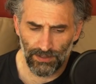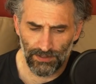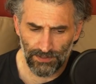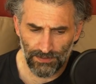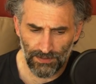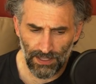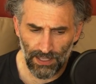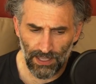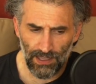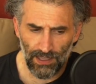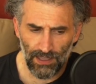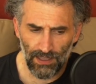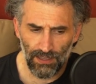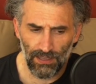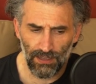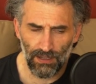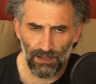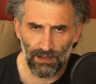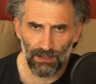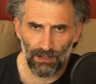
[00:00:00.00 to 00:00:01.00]
Stay
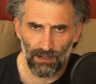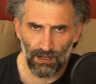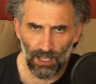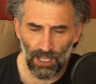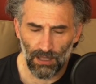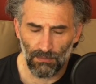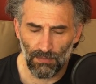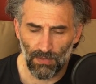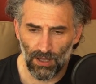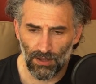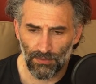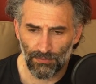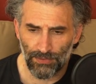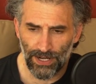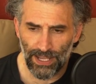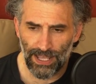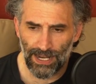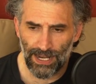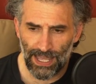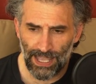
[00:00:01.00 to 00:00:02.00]
here. Come on,
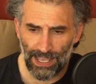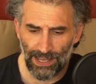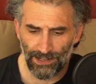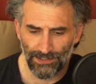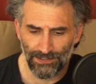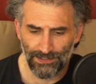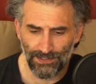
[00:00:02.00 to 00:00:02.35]
relax.